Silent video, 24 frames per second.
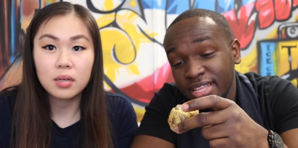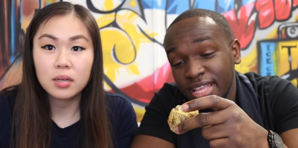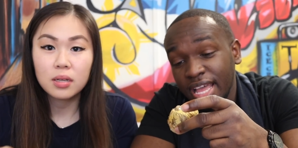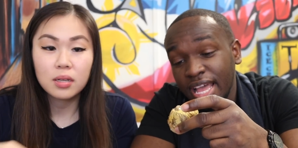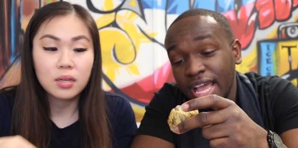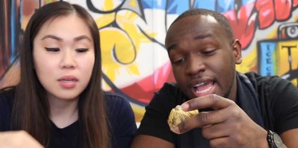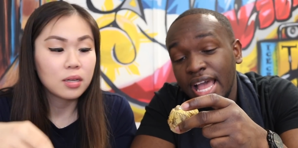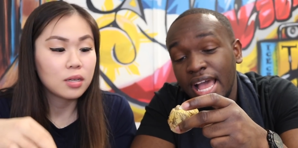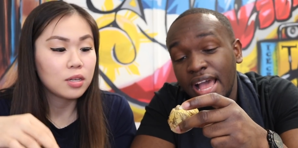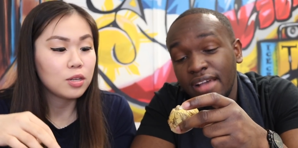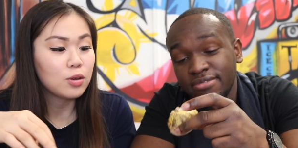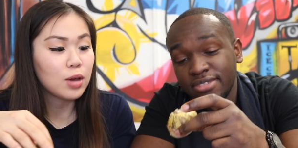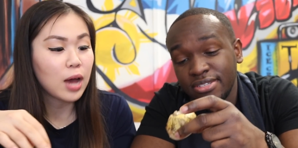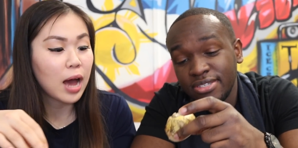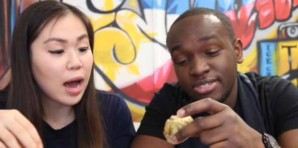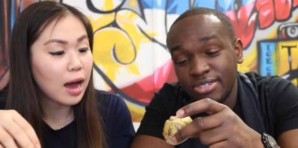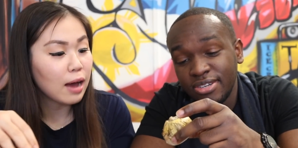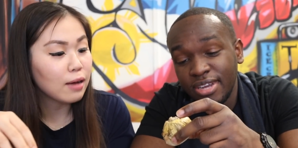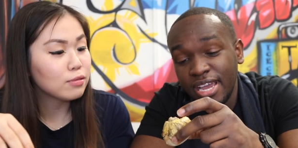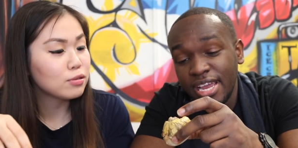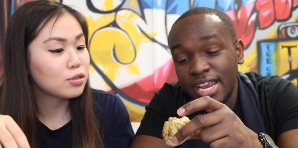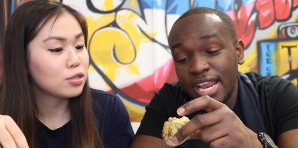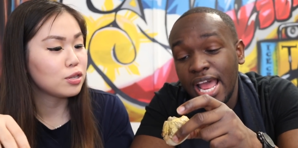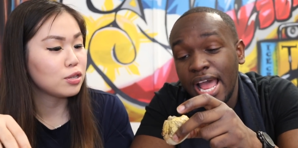Speaker 1: I have you to
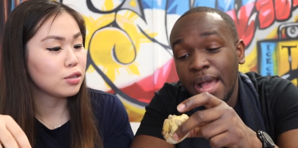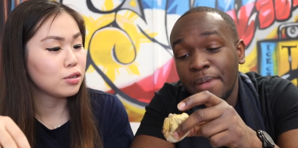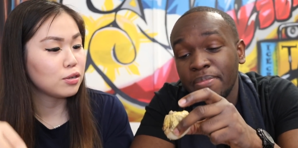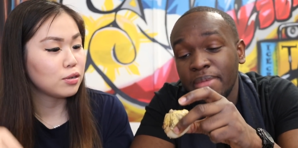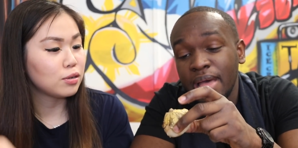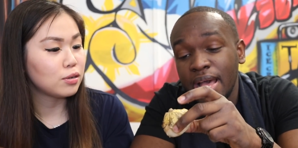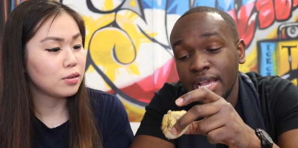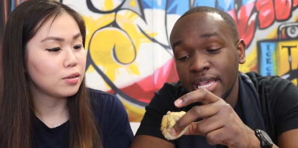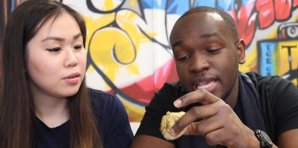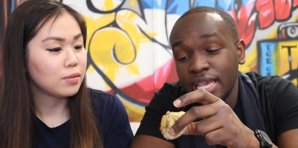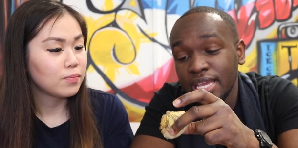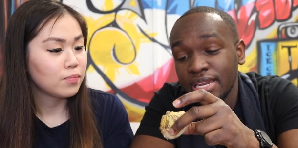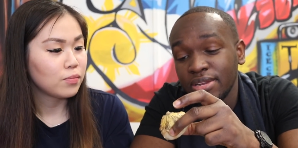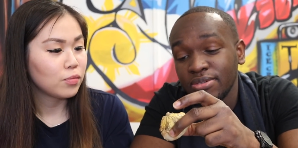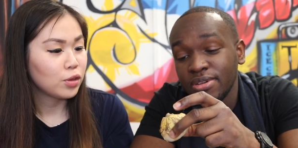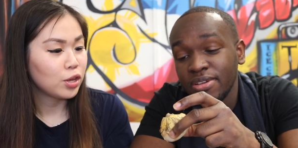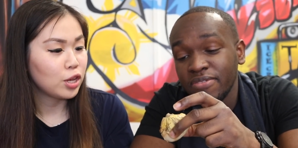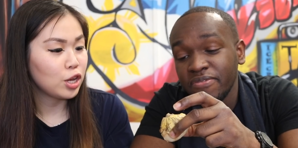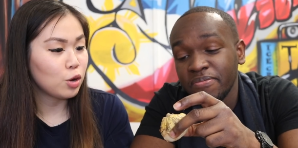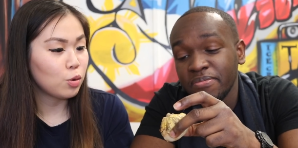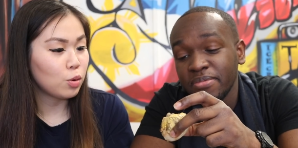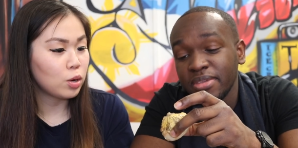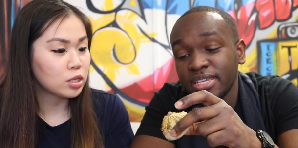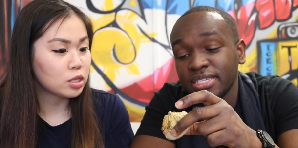try. to. I'm not getting away
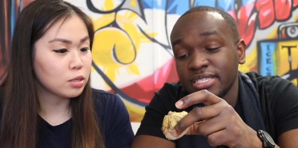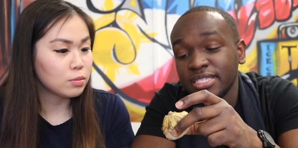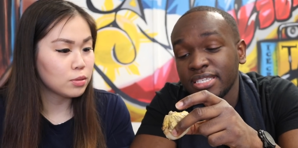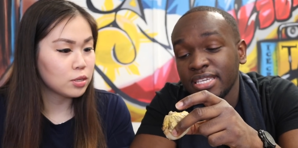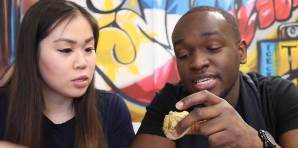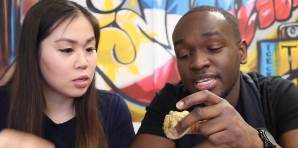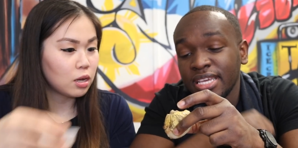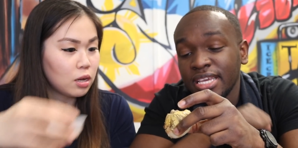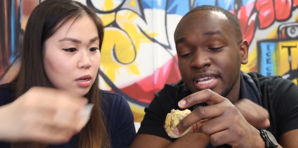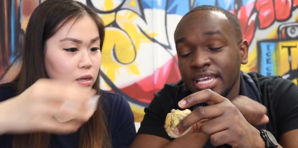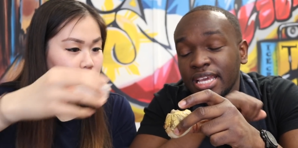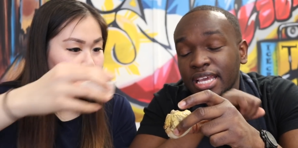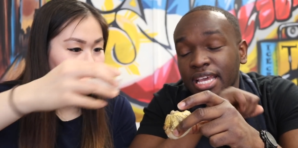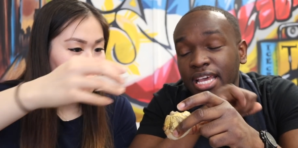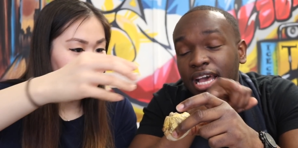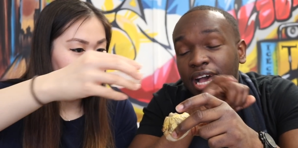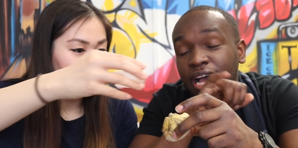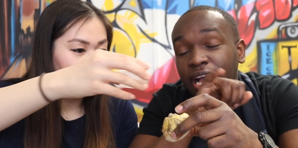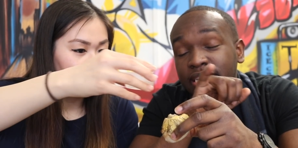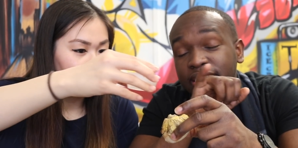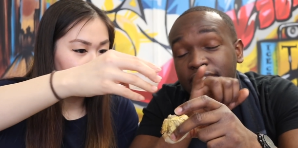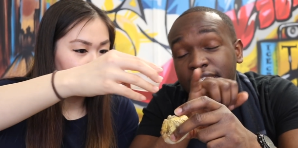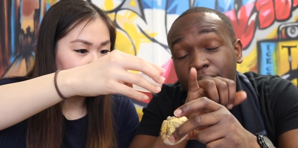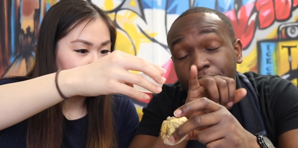you from this. You want some
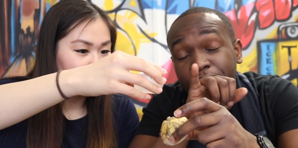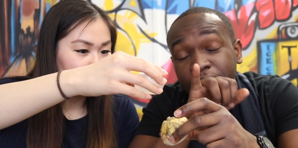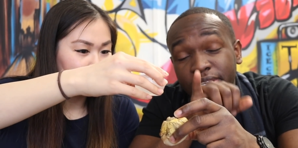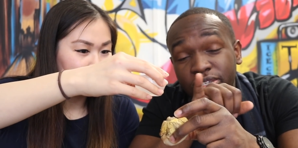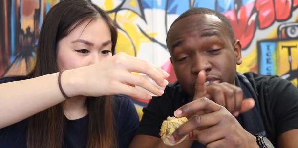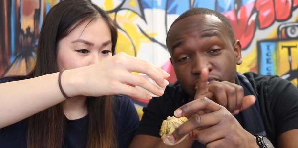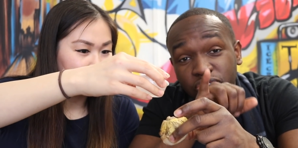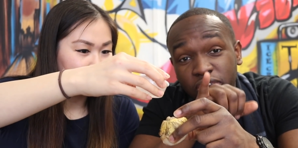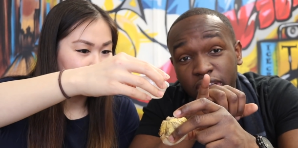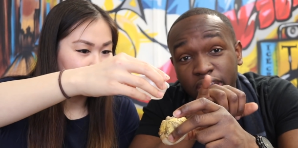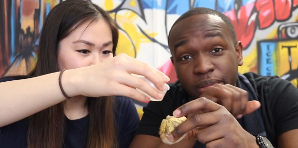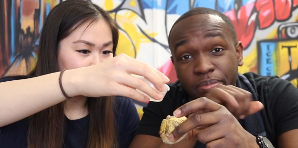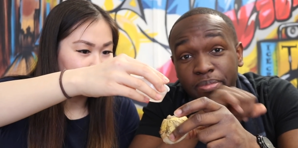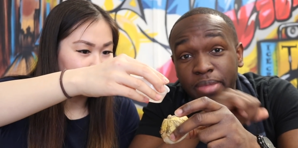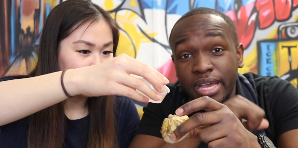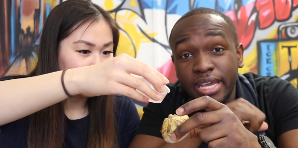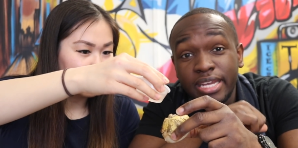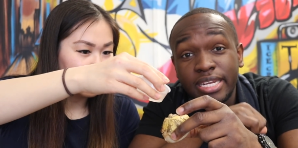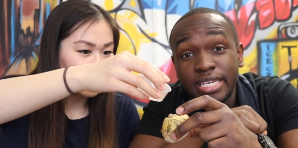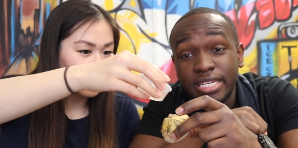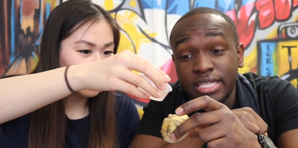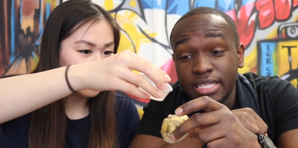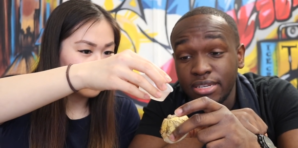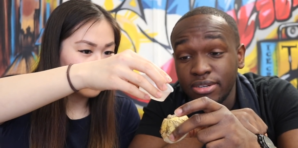sauce? I said I'm gonna try. I'm not
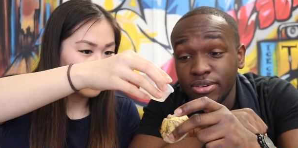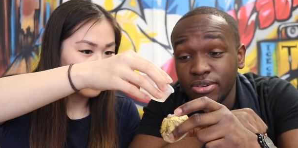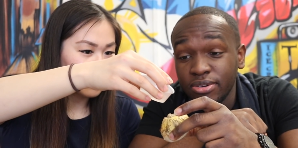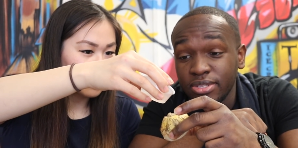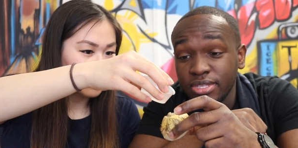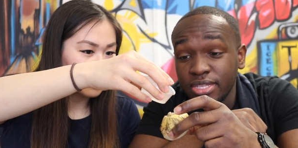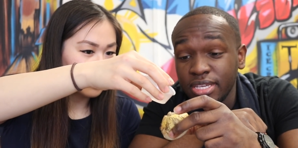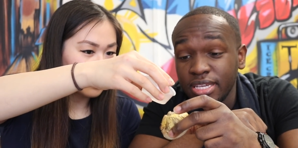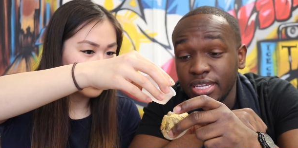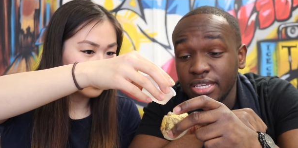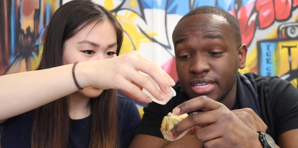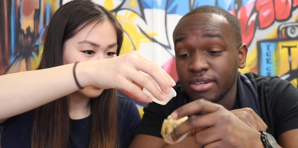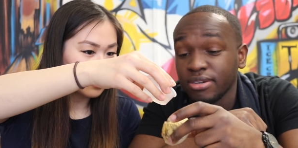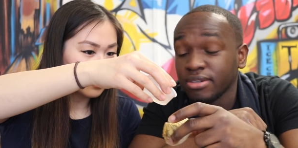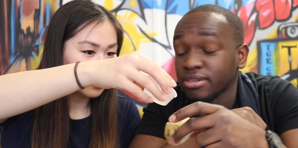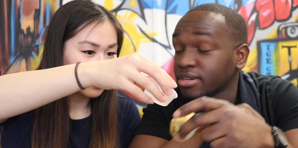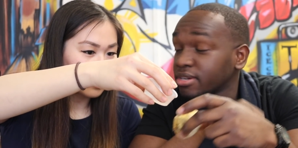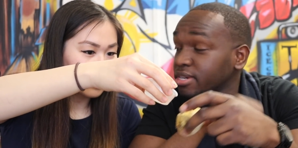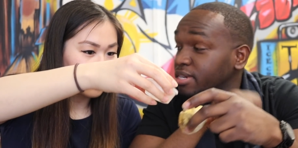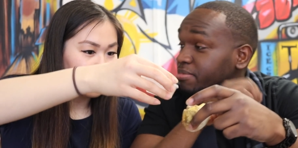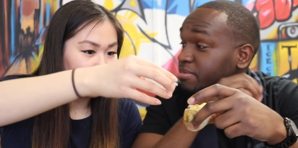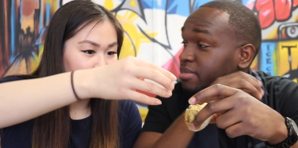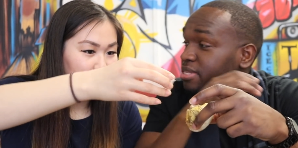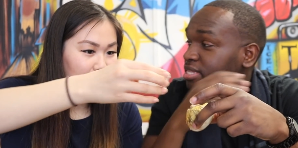gonna eat the whole thing. Hold
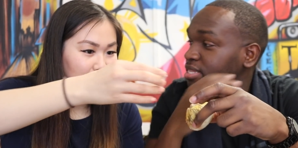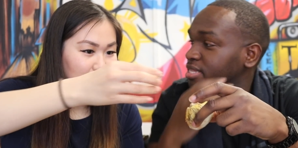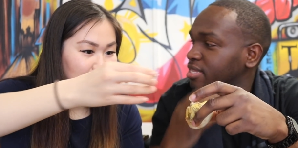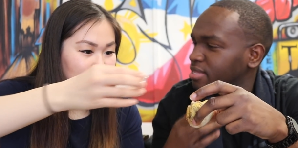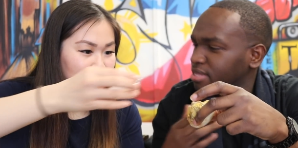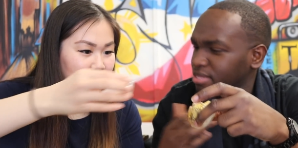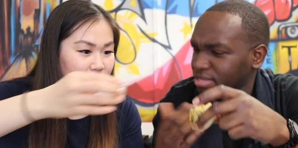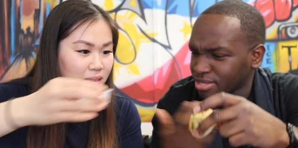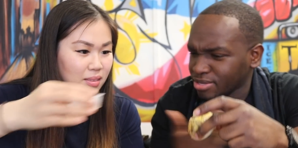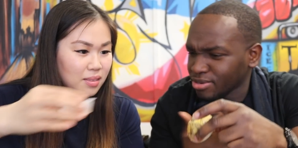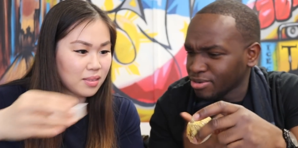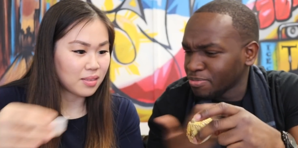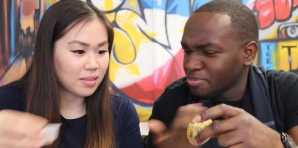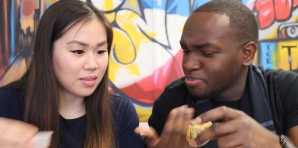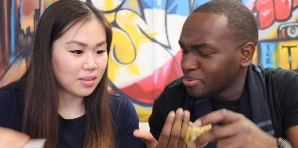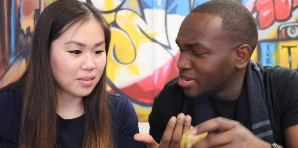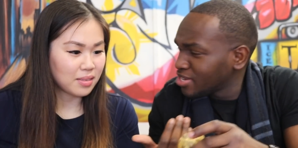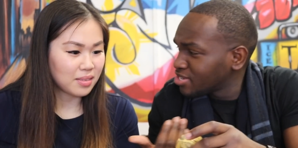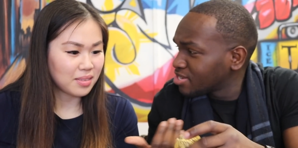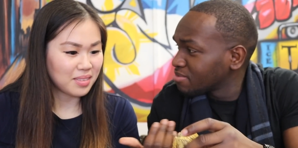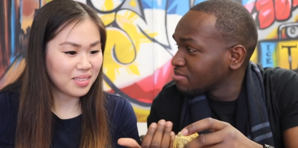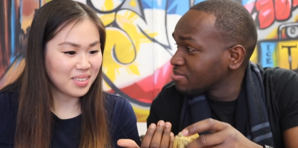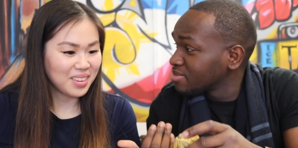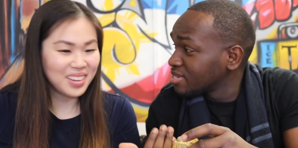on. Me, don't
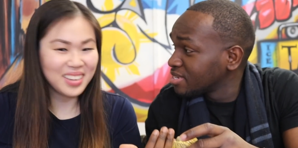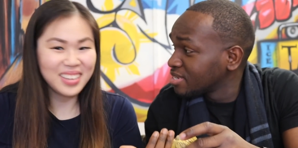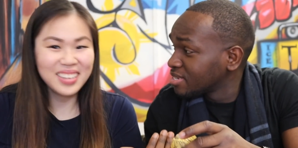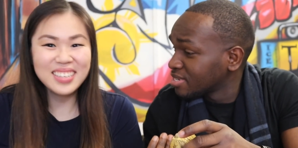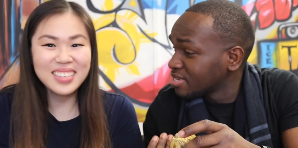pressure me.